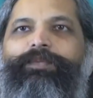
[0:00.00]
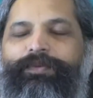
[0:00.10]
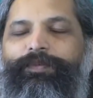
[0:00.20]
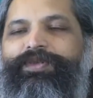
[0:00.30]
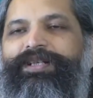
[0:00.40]

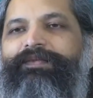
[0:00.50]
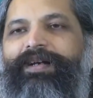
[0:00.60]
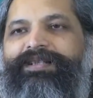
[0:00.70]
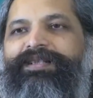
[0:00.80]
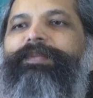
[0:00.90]
most
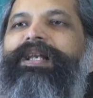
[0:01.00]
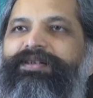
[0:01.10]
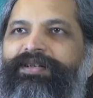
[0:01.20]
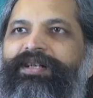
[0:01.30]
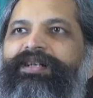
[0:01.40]
advanced
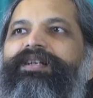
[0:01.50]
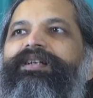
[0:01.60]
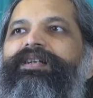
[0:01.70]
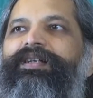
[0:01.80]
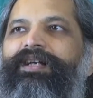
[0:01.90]
military
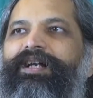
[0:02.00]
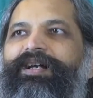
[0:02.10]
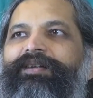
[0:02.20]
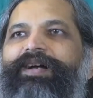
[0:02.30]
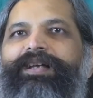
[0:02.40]

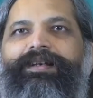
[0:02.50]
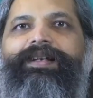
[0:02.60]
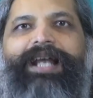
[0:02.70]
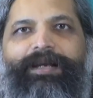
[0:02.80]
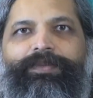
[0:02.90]

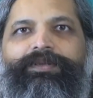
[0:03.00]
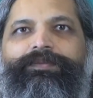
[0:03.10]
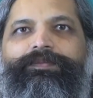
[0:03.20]
viral lab.